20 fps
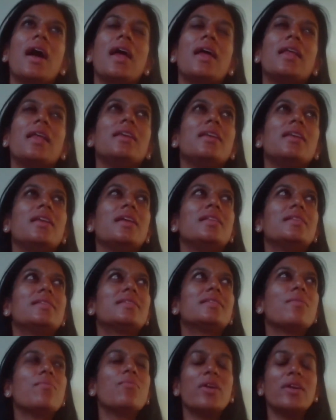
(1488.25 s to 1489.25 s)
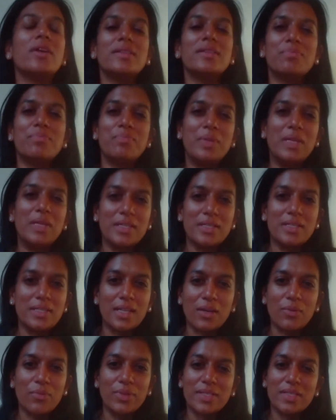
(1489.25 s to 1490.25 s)
And in some ways, being
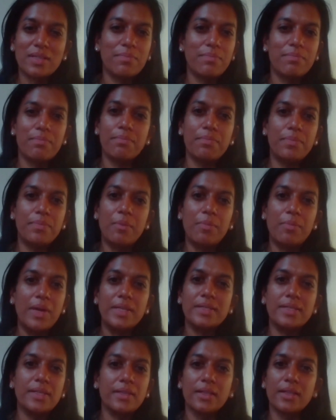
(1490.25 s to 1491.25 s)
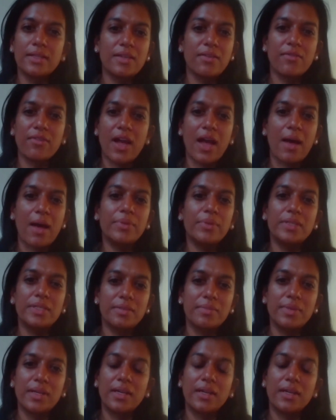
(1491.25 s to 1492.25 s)
sick was the best thing that's ever happened
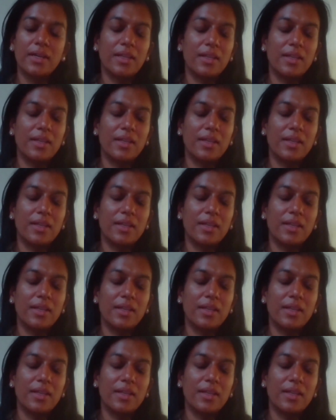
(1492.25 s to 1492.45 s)
to me.